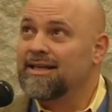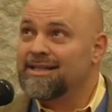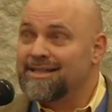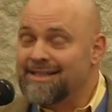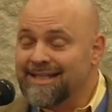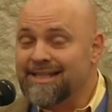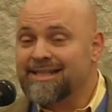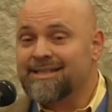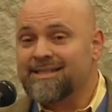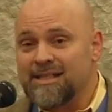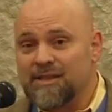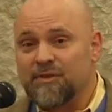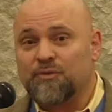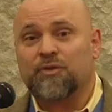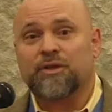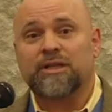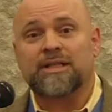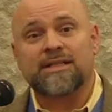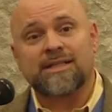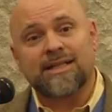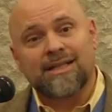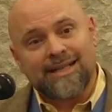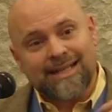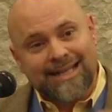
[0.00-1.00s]
six
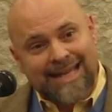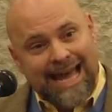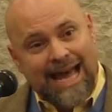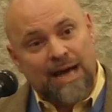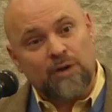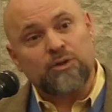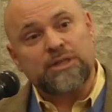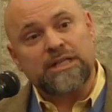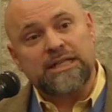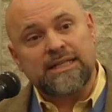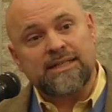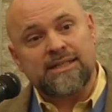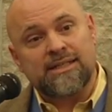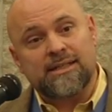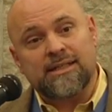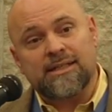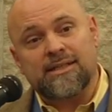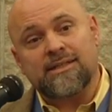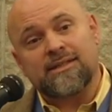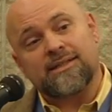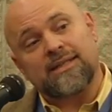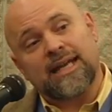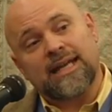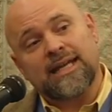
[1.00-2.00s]
different counties in
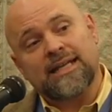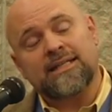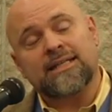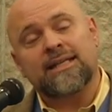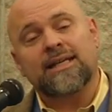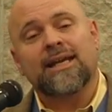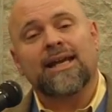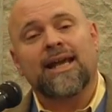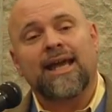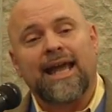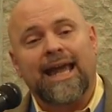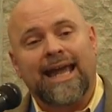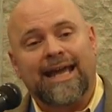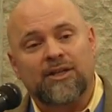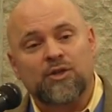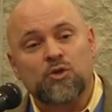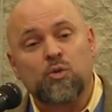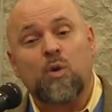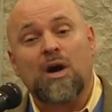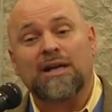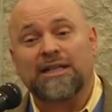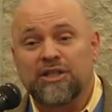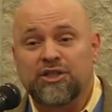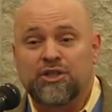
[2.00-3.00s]
the state and
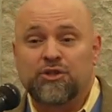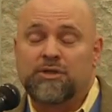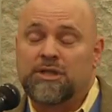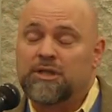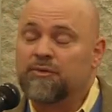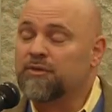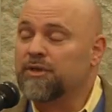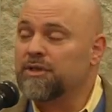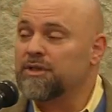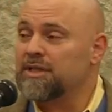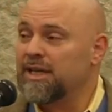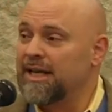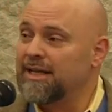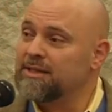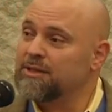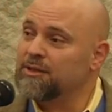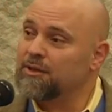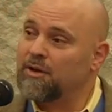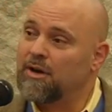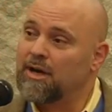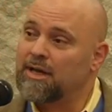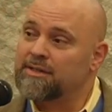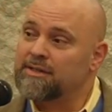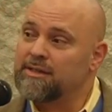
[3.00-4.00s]
22 different states
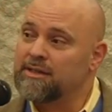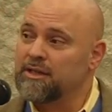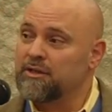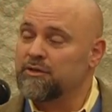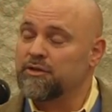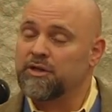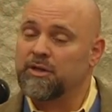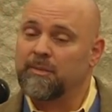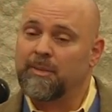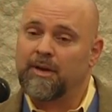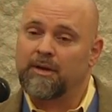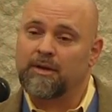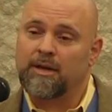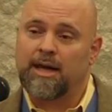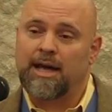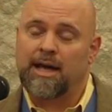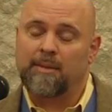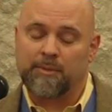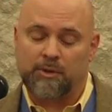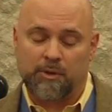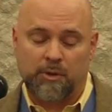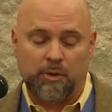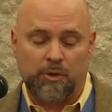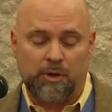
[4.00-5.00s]
across the union about
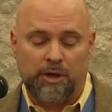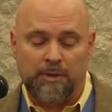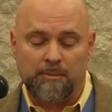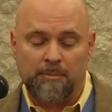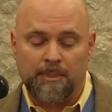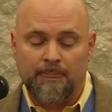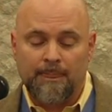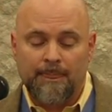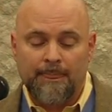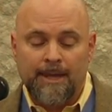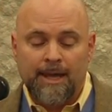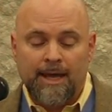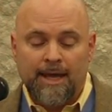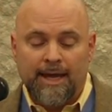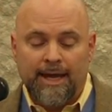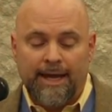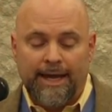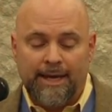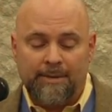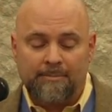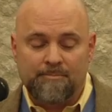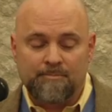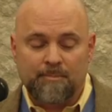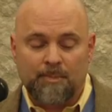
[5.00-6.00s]
Common Core.
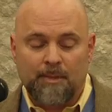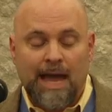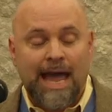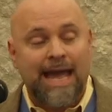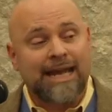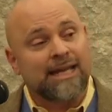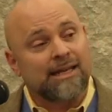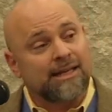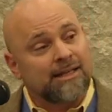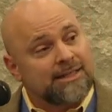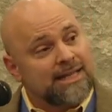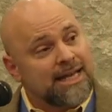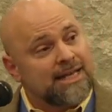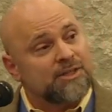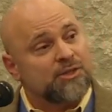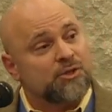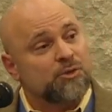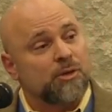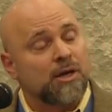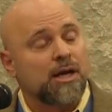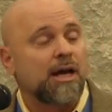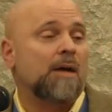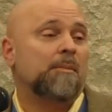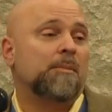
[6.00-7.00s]
Um, I can
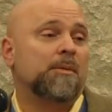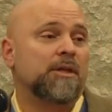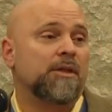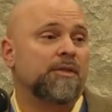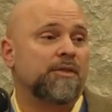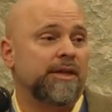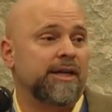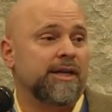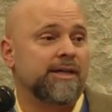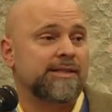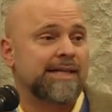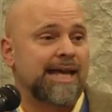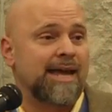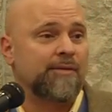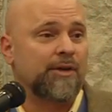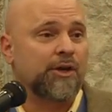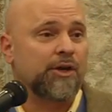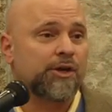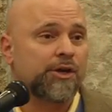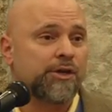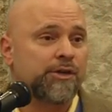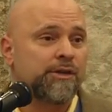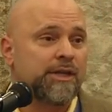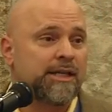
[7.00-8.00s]
attest to a couple of things,
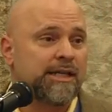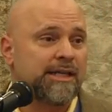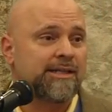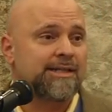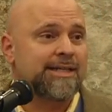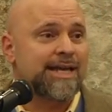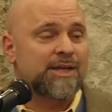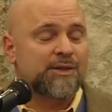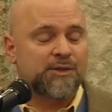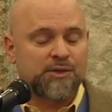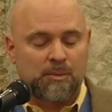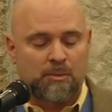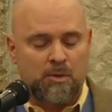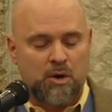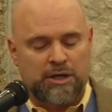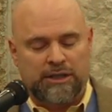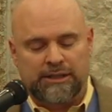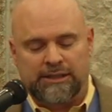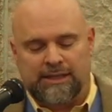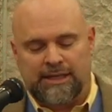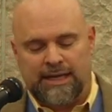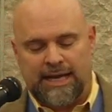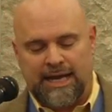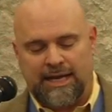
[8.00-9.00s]
having heard the
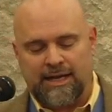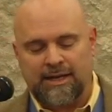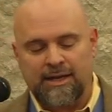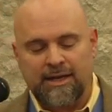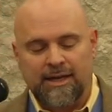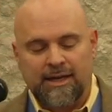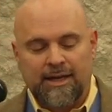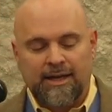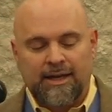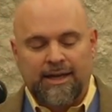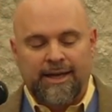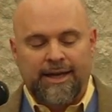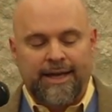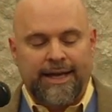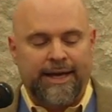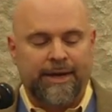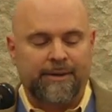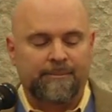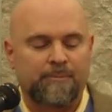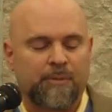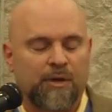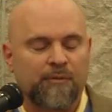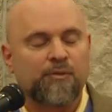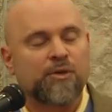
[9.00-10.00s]
testimony today.
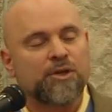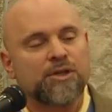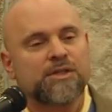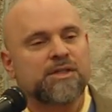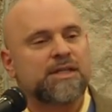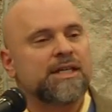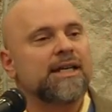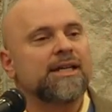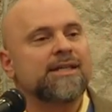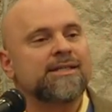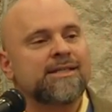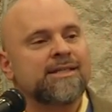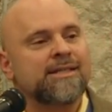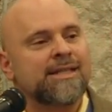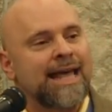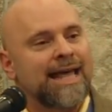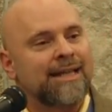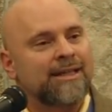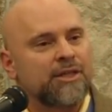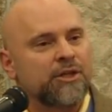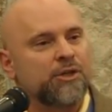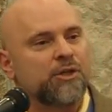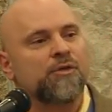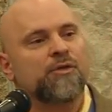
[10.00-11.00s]
Uh, the first thing is, is
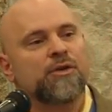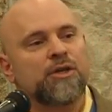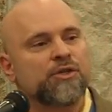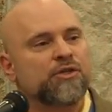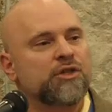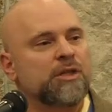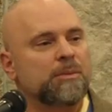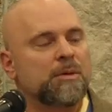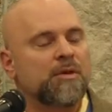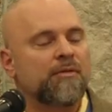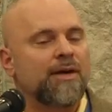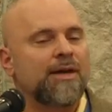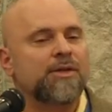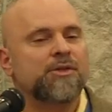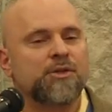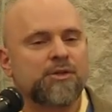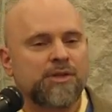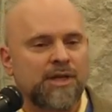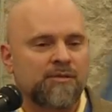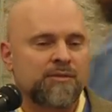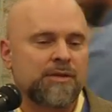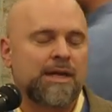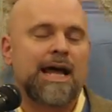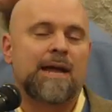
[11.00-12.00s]
that the university
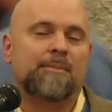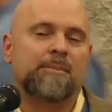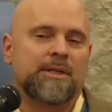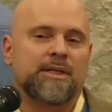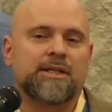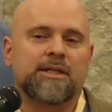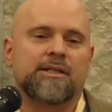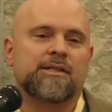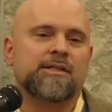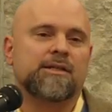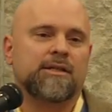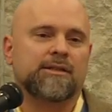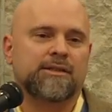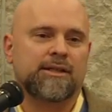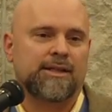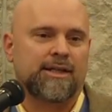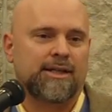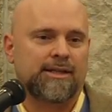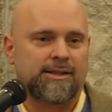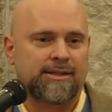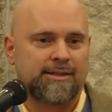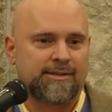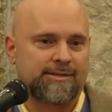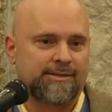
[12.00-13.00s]
professors have not been consulted
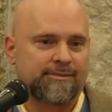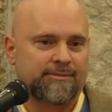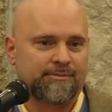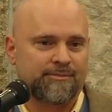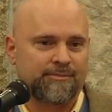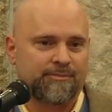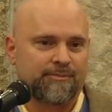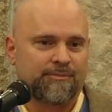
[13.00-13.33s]
on this.